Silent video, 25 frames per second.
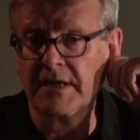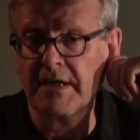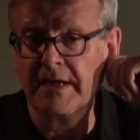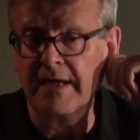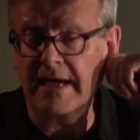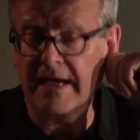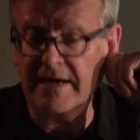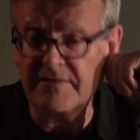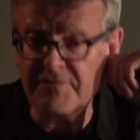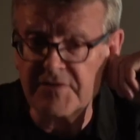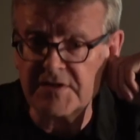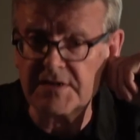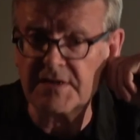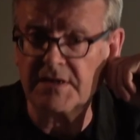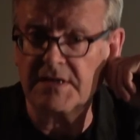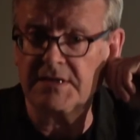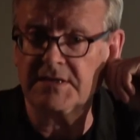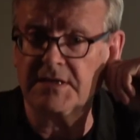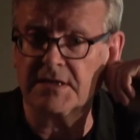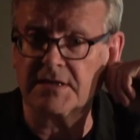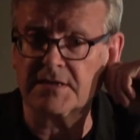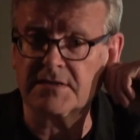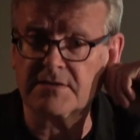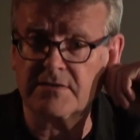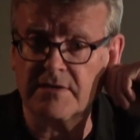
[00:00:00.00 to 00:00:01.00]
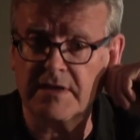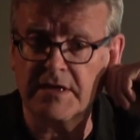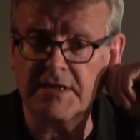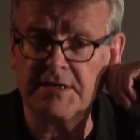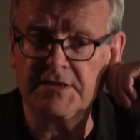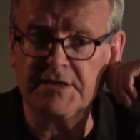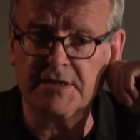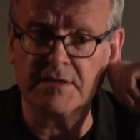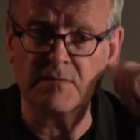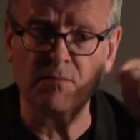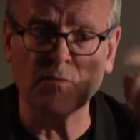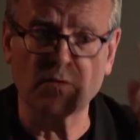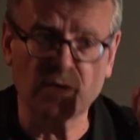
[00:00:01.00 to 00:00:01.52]
advertising
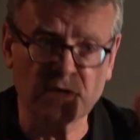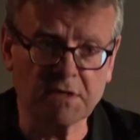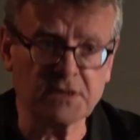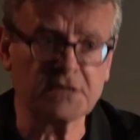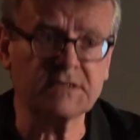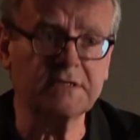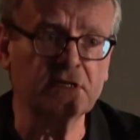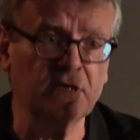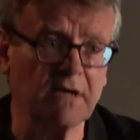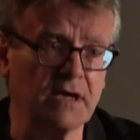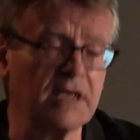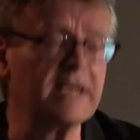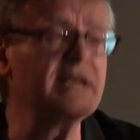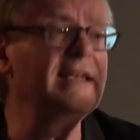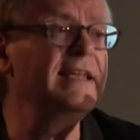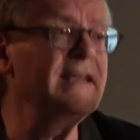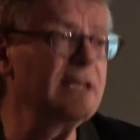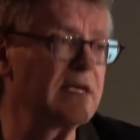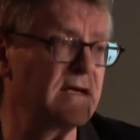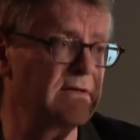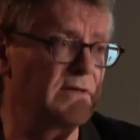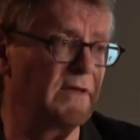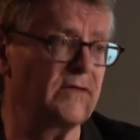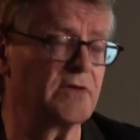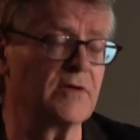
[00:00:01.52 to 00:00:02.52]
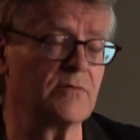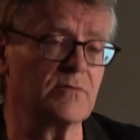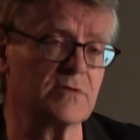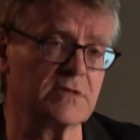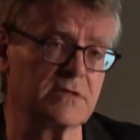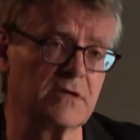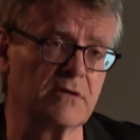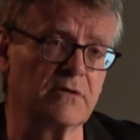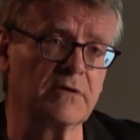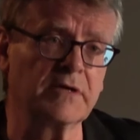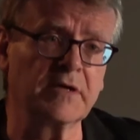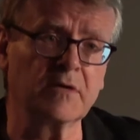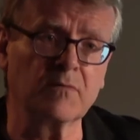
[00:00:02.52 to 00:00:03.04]
strategy was the idea that there was
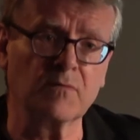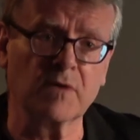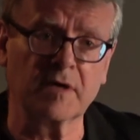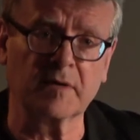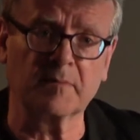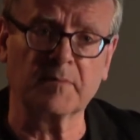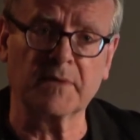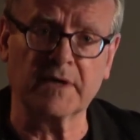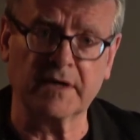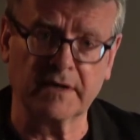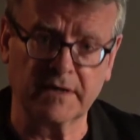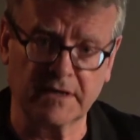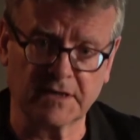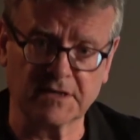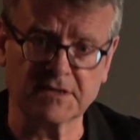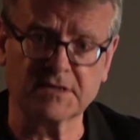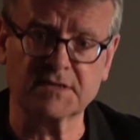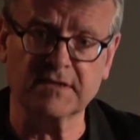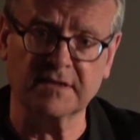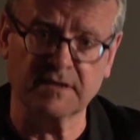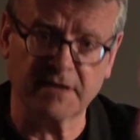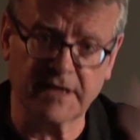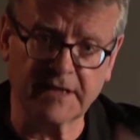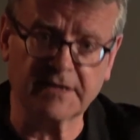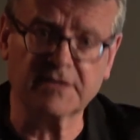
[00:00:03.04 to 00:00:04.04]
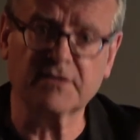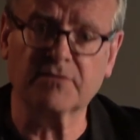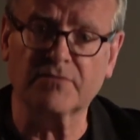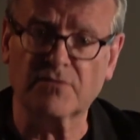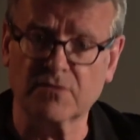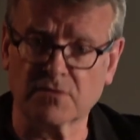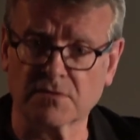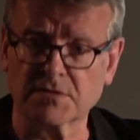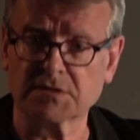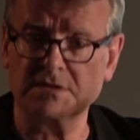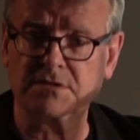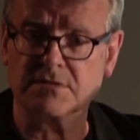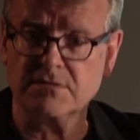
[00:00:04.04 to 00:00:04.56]
only one Bauhaus, linked, of
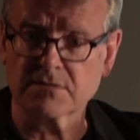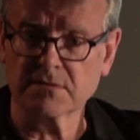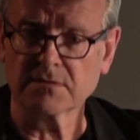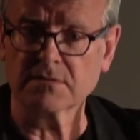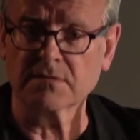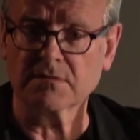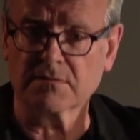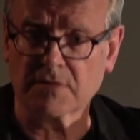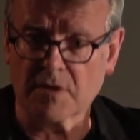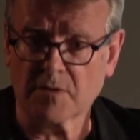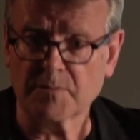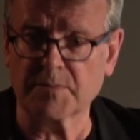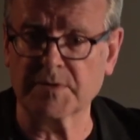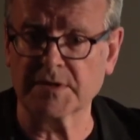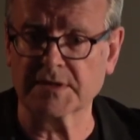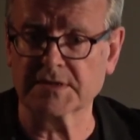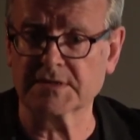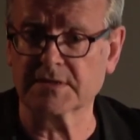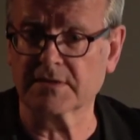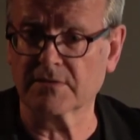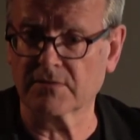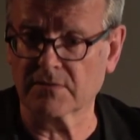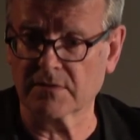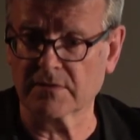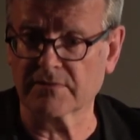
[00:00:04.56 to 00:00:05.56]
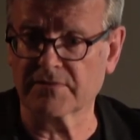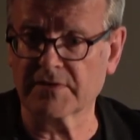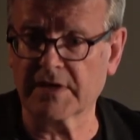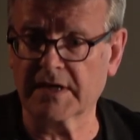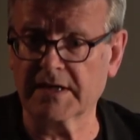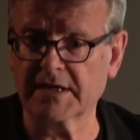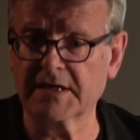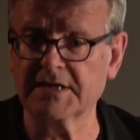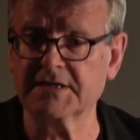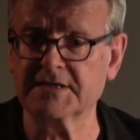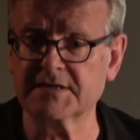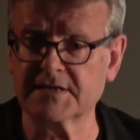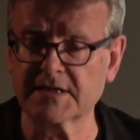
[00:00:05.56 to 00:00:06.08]
course, to Gropius and all of that.
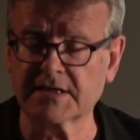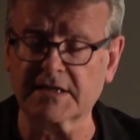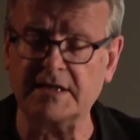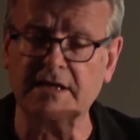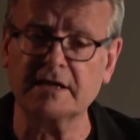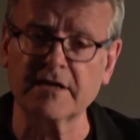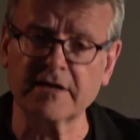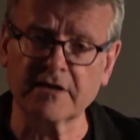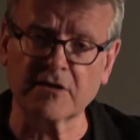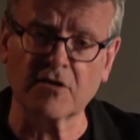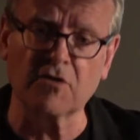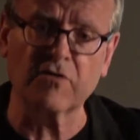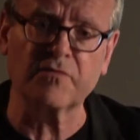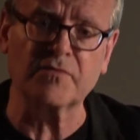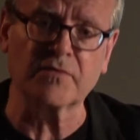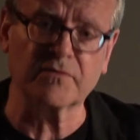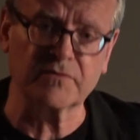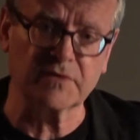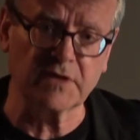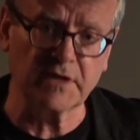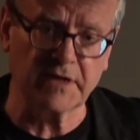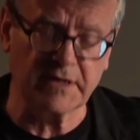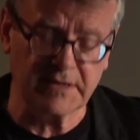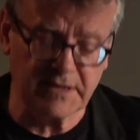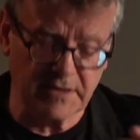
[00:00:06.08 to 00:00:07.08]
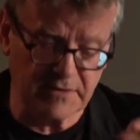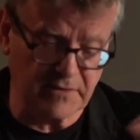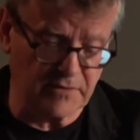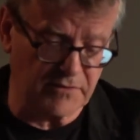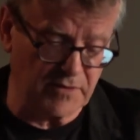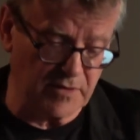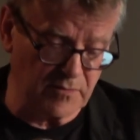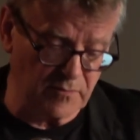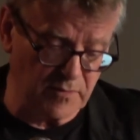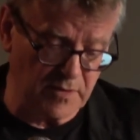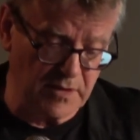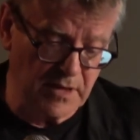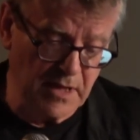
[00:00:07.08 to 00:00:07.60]
It's the killing off of the idea that there
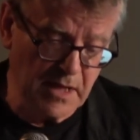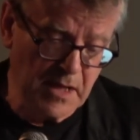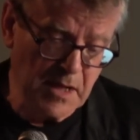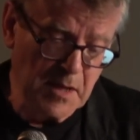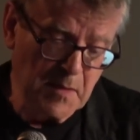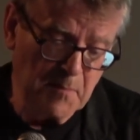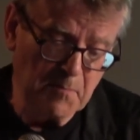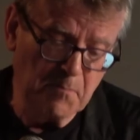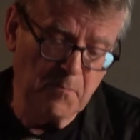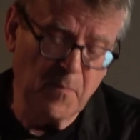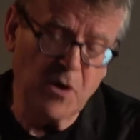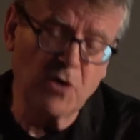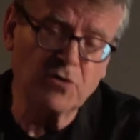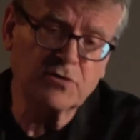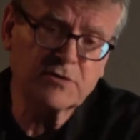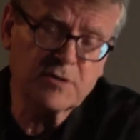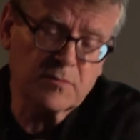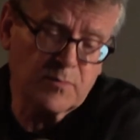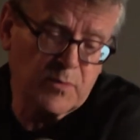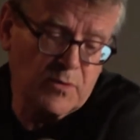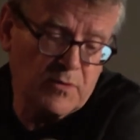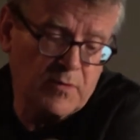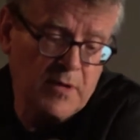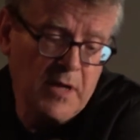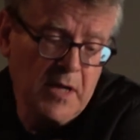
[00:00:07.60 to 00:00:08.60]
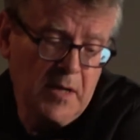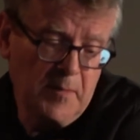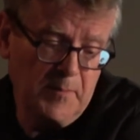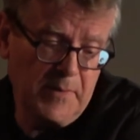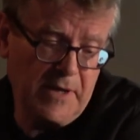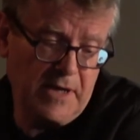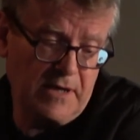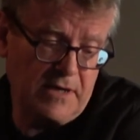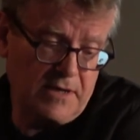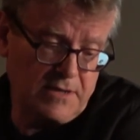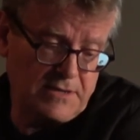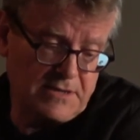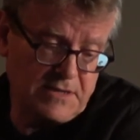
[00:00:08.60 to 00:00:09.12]
were multiple
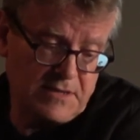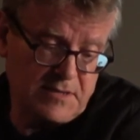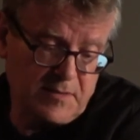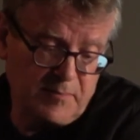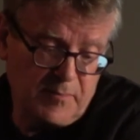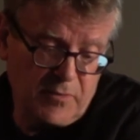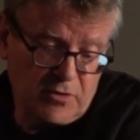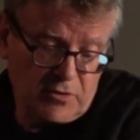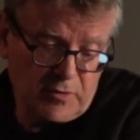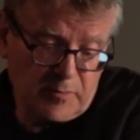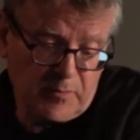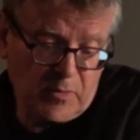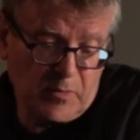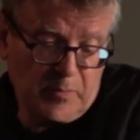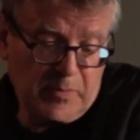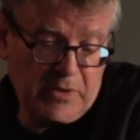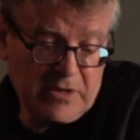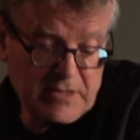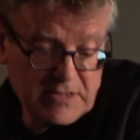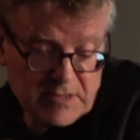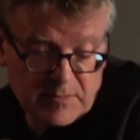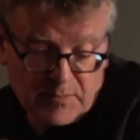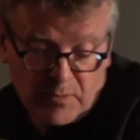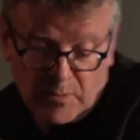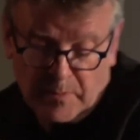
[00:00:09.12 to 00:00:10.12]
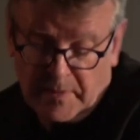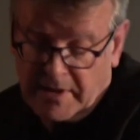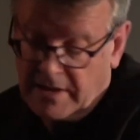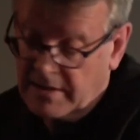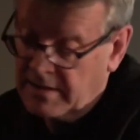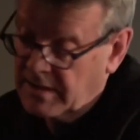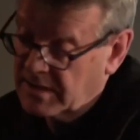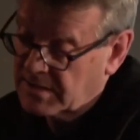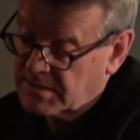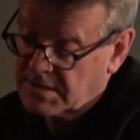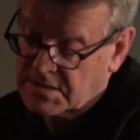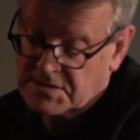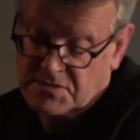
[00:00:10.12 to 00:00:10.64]
Bauhauses and multiple possible
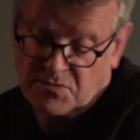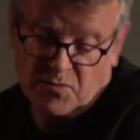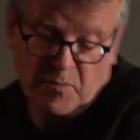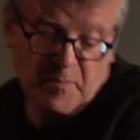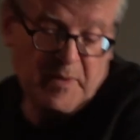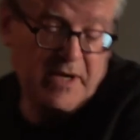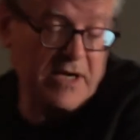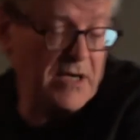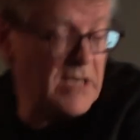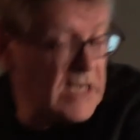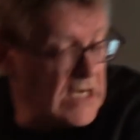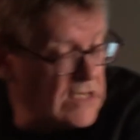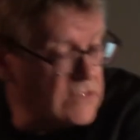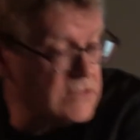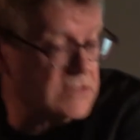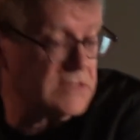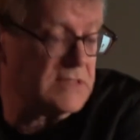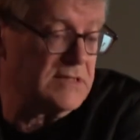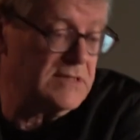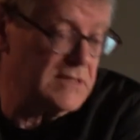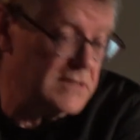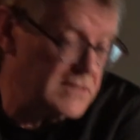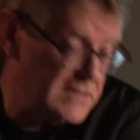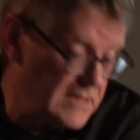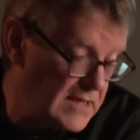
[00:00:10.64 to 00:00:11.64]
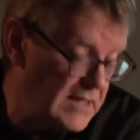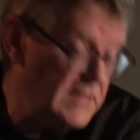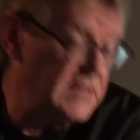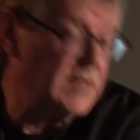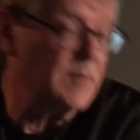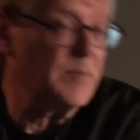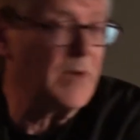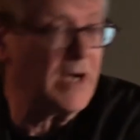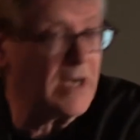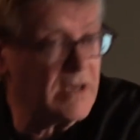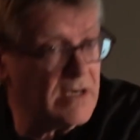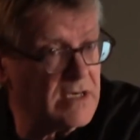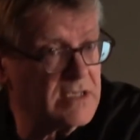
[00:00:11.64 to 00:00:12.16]
Bauhauses, or Bauhauses inside the
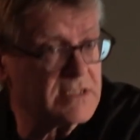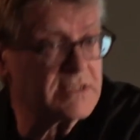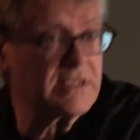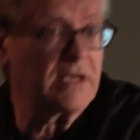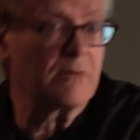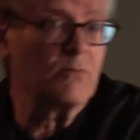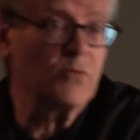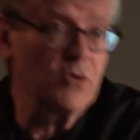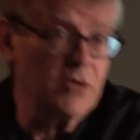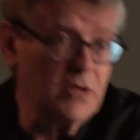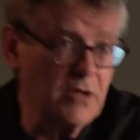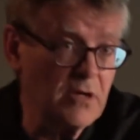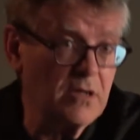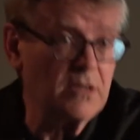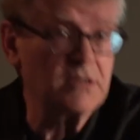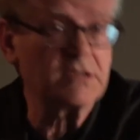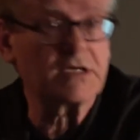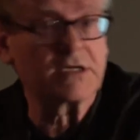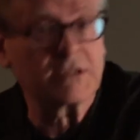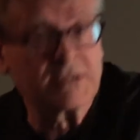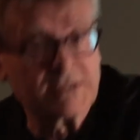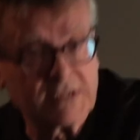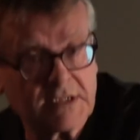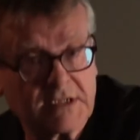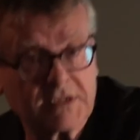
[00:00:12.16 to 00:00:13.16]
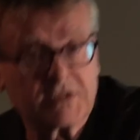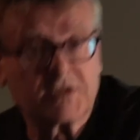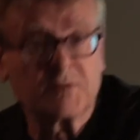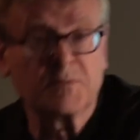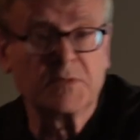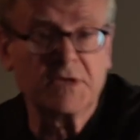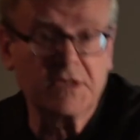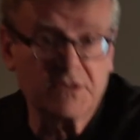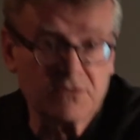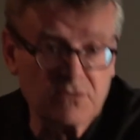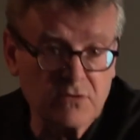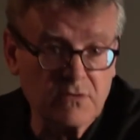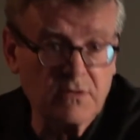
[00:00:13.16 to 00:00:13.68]
Bauhaus that were not considered to be
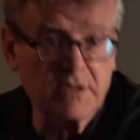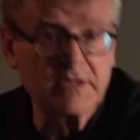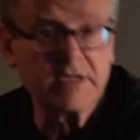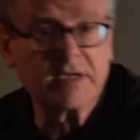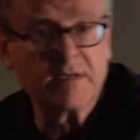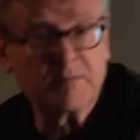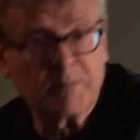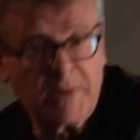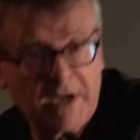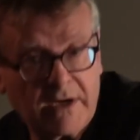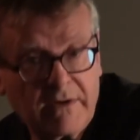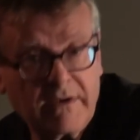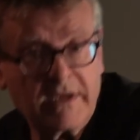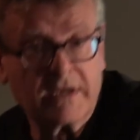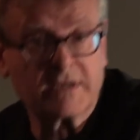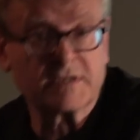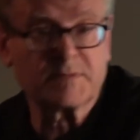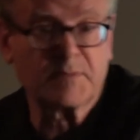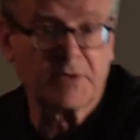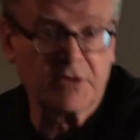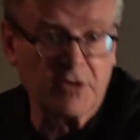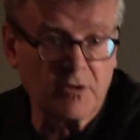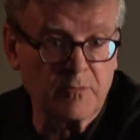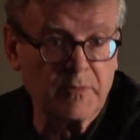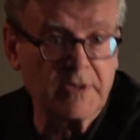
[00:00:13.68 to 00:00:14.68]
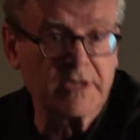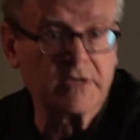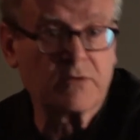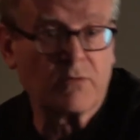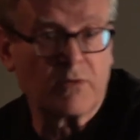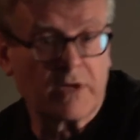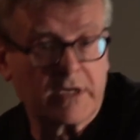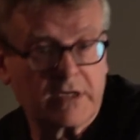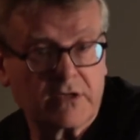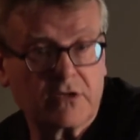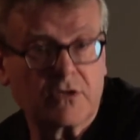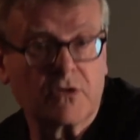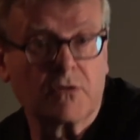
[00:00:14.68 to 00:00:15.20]
truly Bauhaus, but nobody
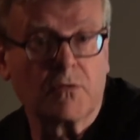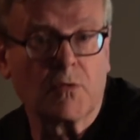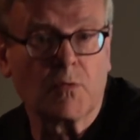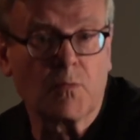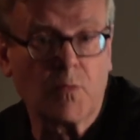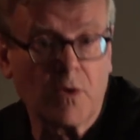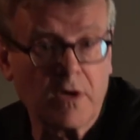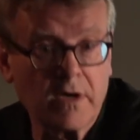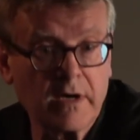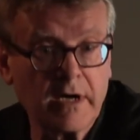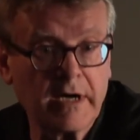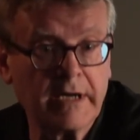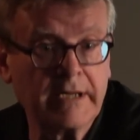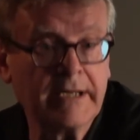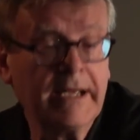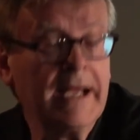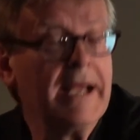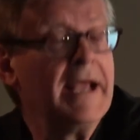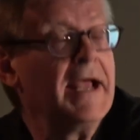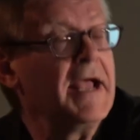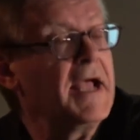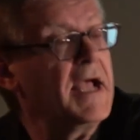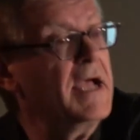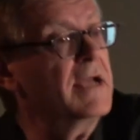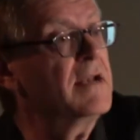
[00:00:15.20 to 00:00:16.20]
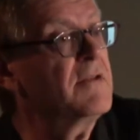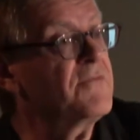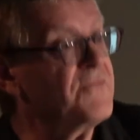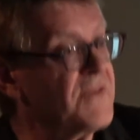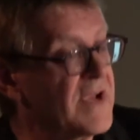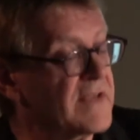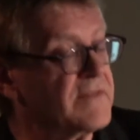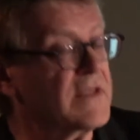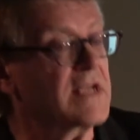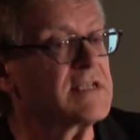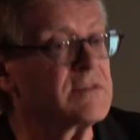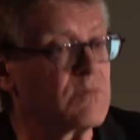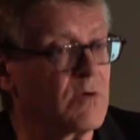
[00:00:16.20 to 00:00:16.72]
quite knew why. And in fact,
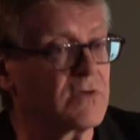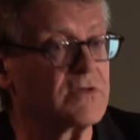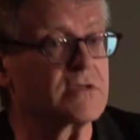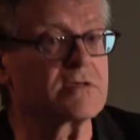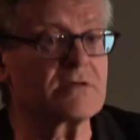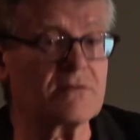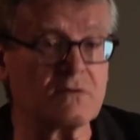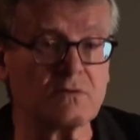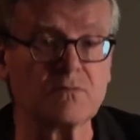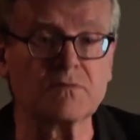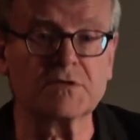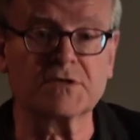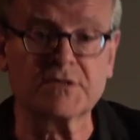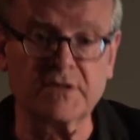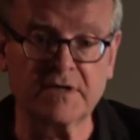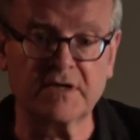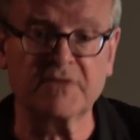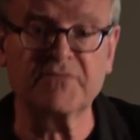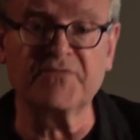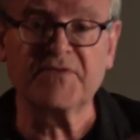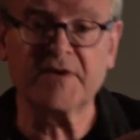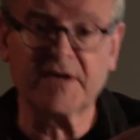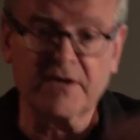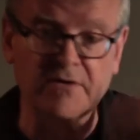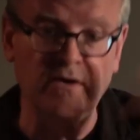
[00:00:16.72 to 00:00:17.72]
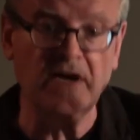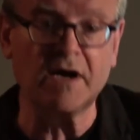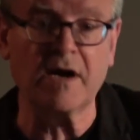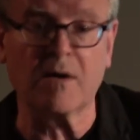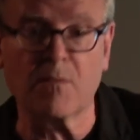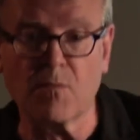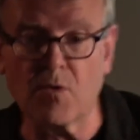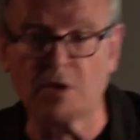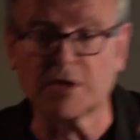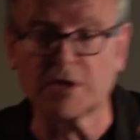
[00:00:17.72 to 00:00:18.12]
that's what the school was trying to figure out, what